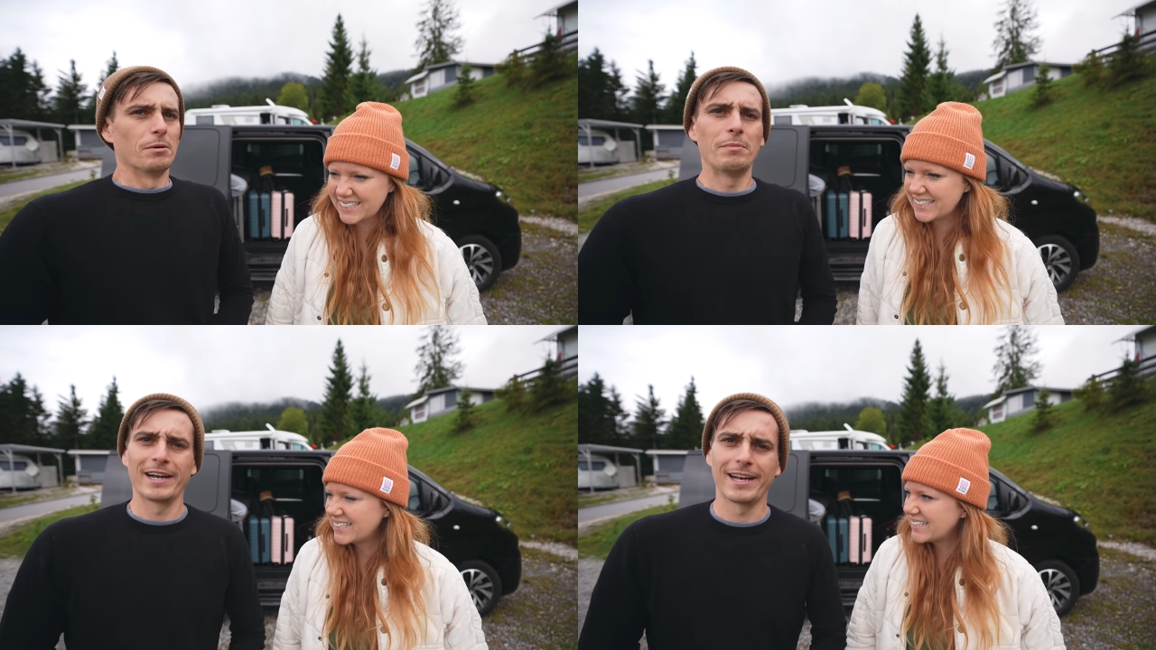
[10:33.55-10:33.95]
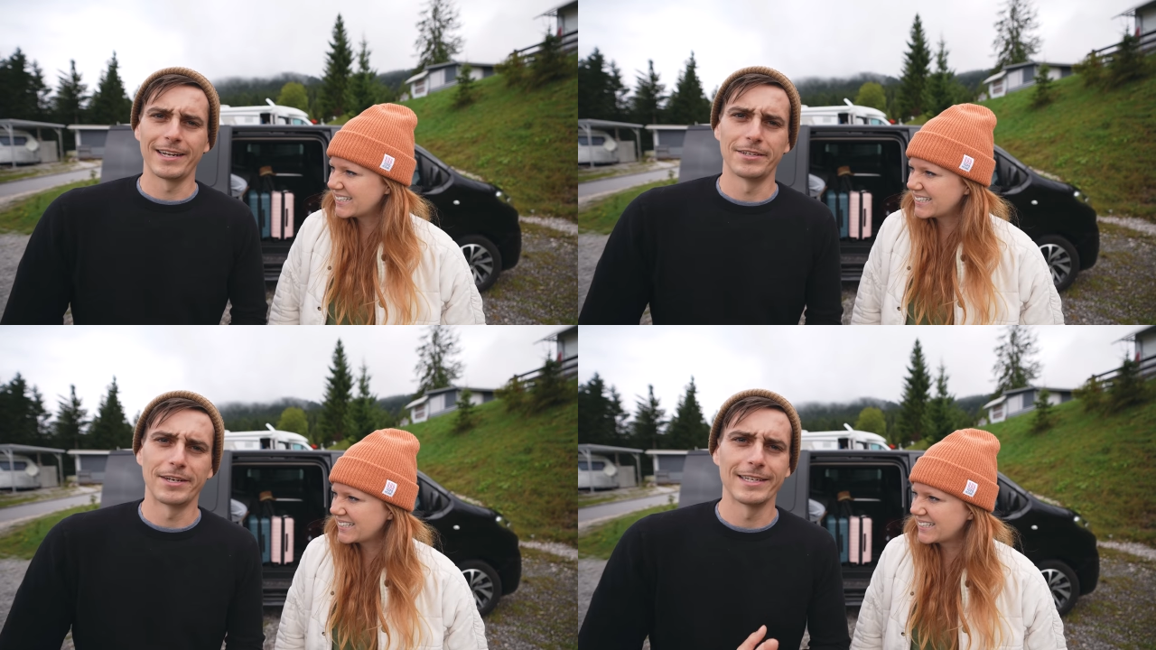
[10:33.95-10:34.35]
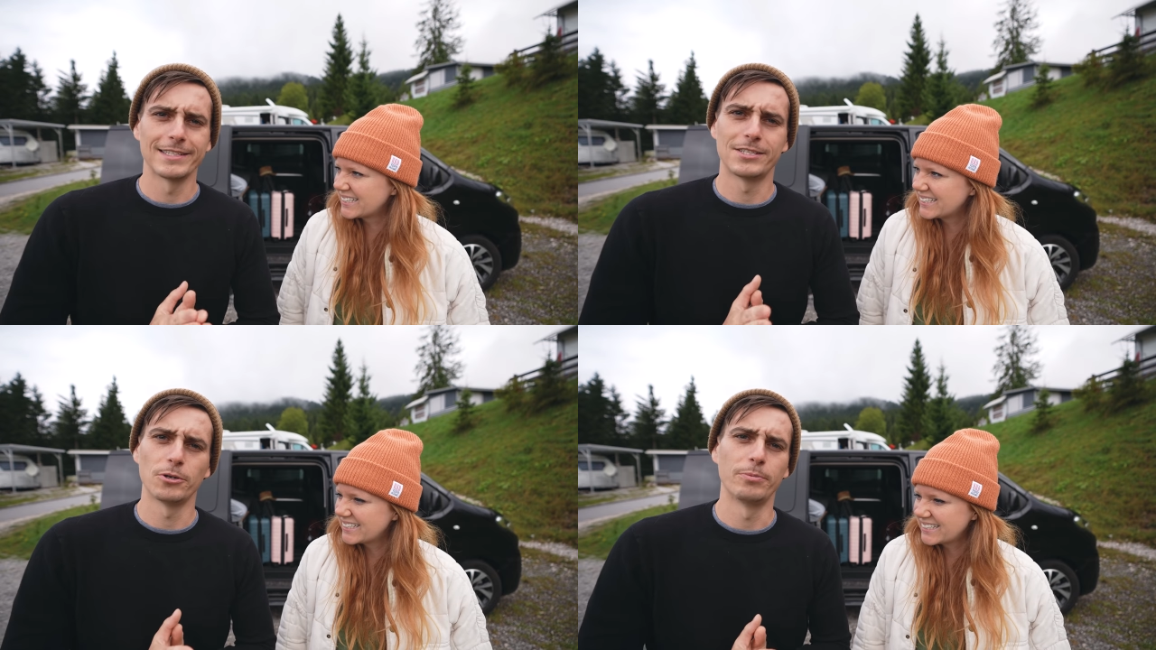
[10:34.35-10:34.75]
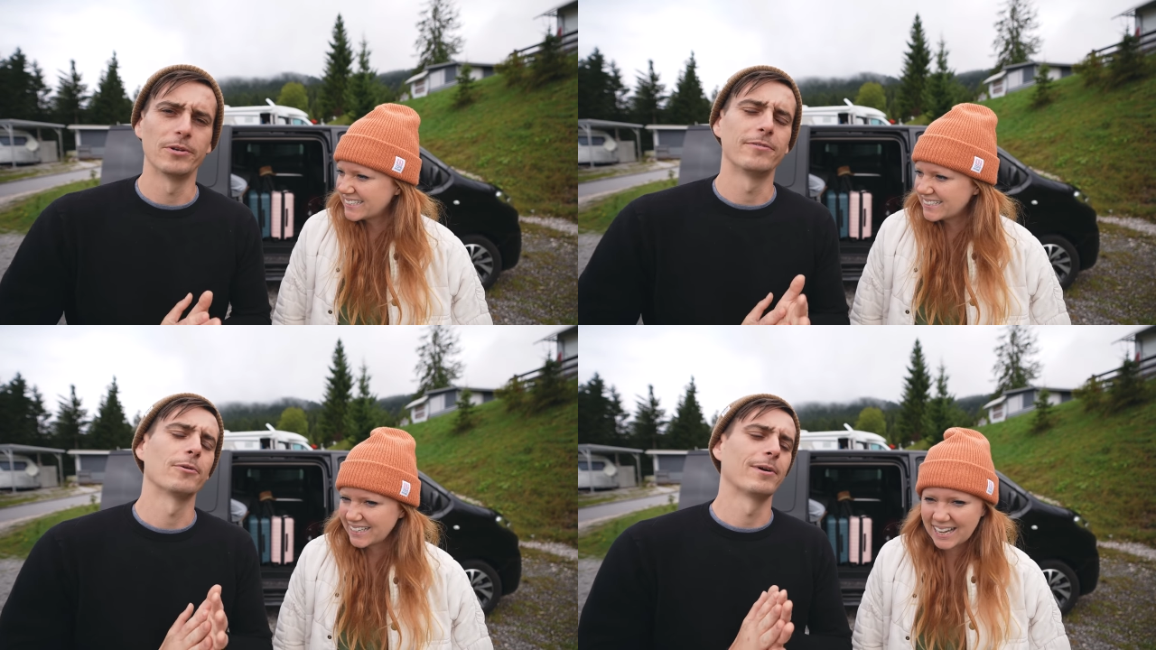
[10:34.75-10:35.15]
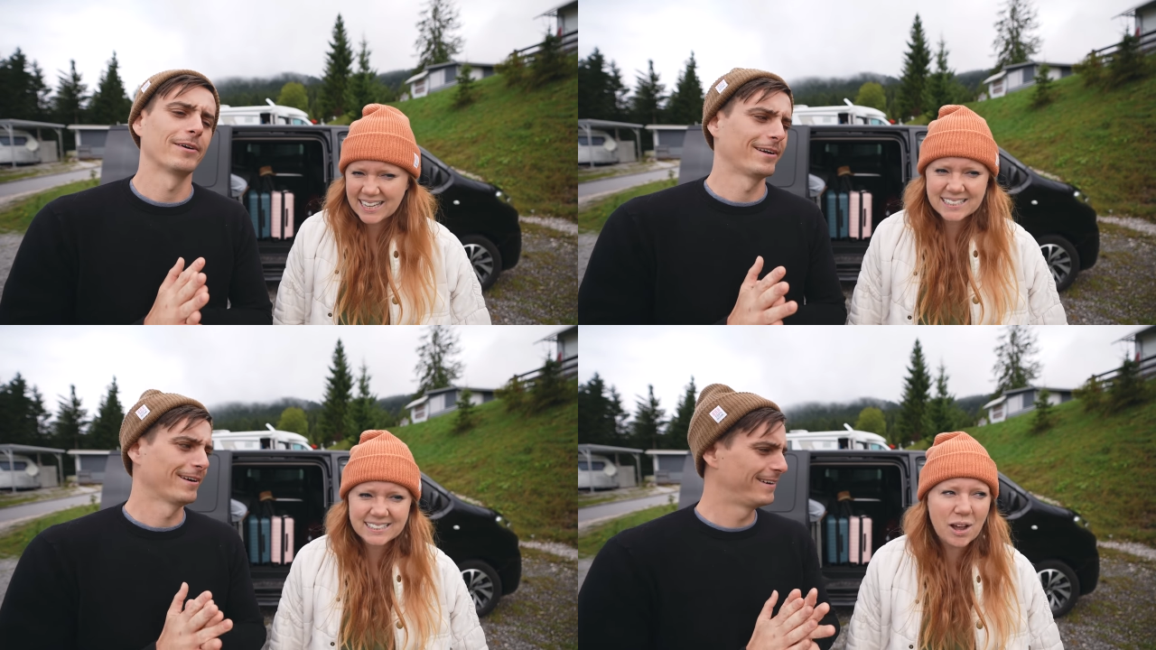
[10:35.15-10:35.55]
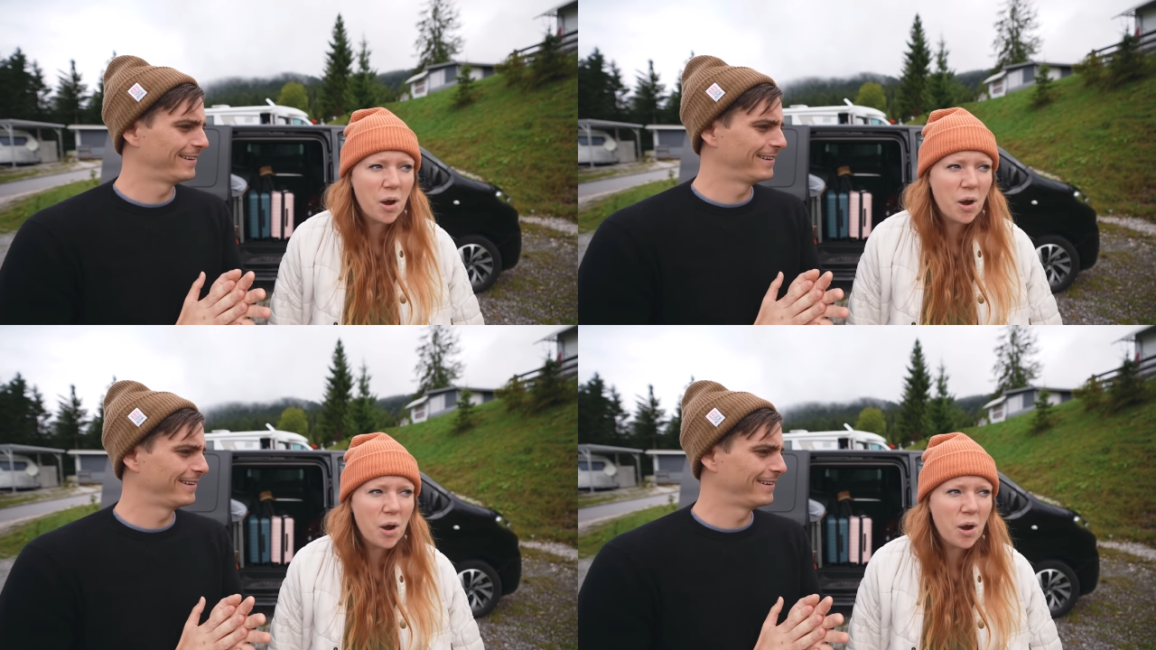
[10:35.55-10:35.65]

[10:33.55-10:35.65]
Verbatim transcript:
Speaker 1: But my God, you guys, it's so beautiful around here.